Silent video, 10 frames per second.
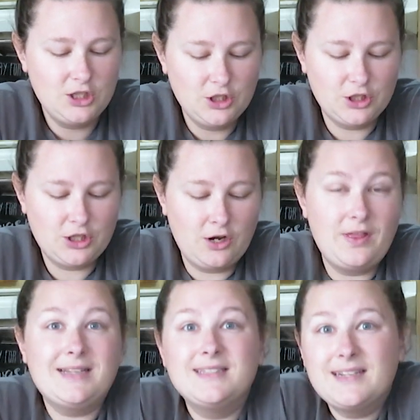So
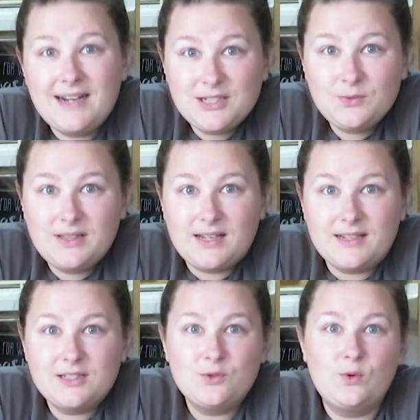that's the case with
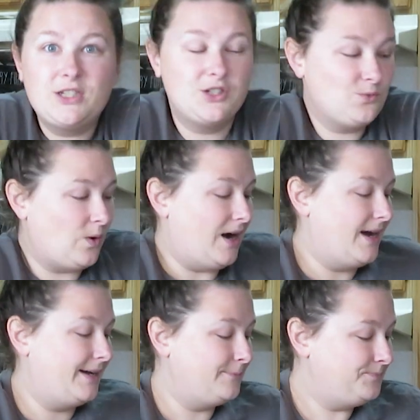this, which is
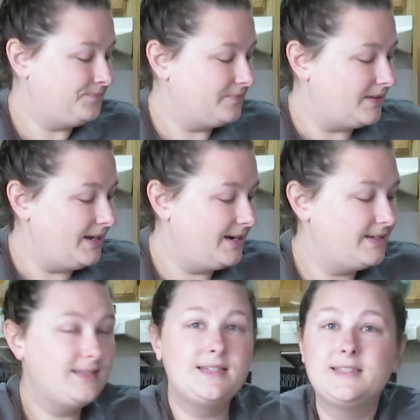why it
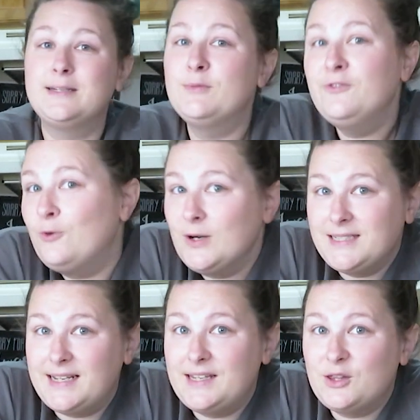is December
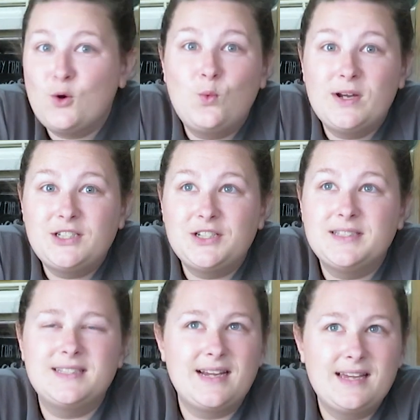14th, which
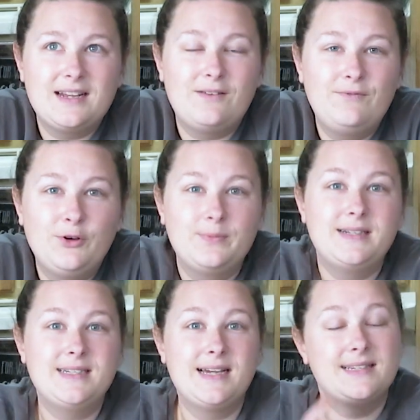is the day that I'm
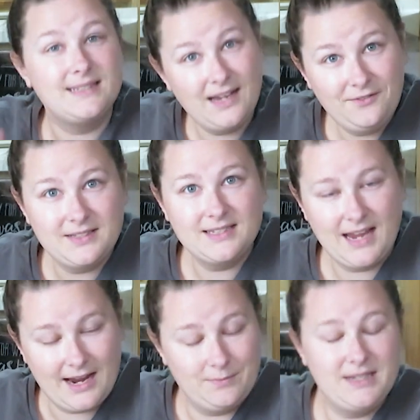filming day 7's
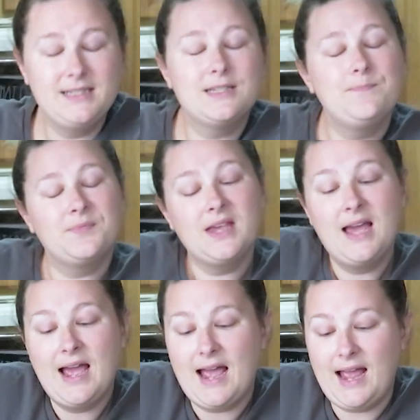Canmas.
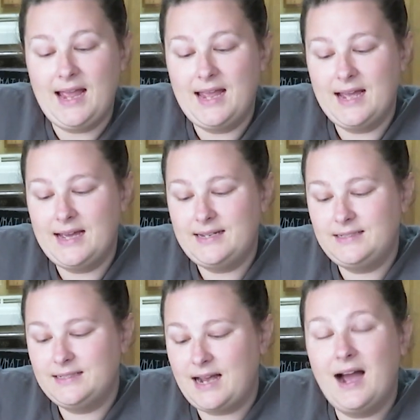
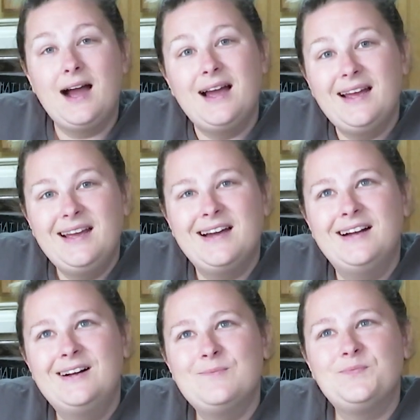And I
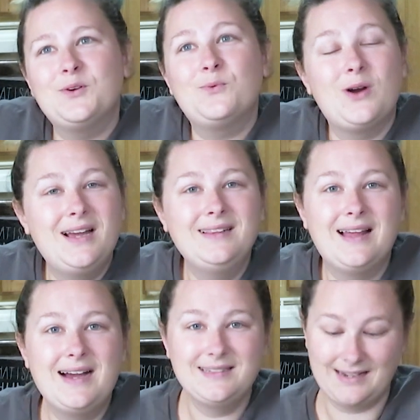read
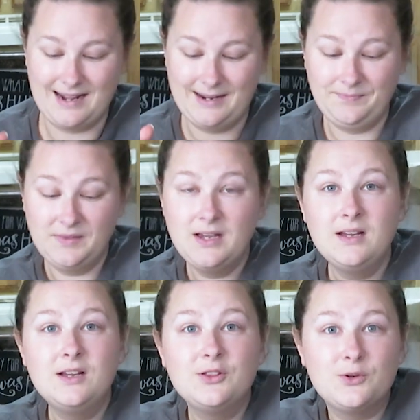last night
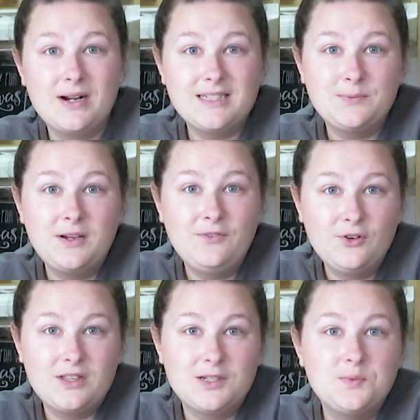the recipe
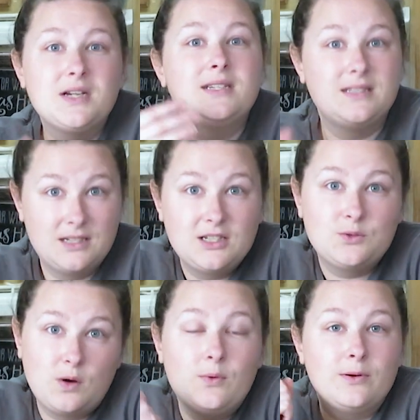for this because this
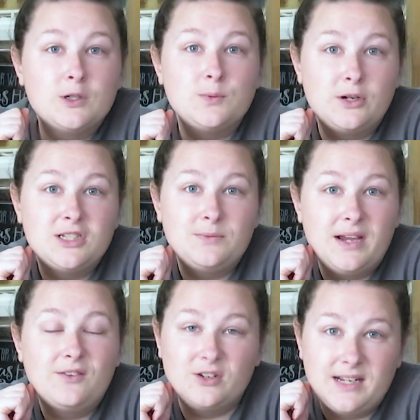is what we were supposed to
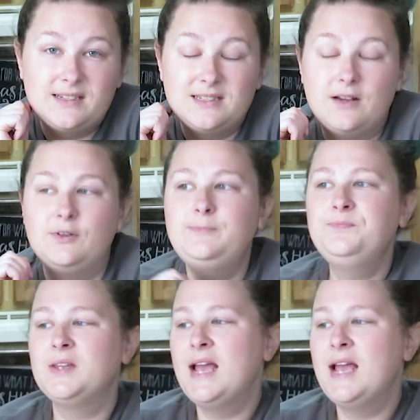make for day 7.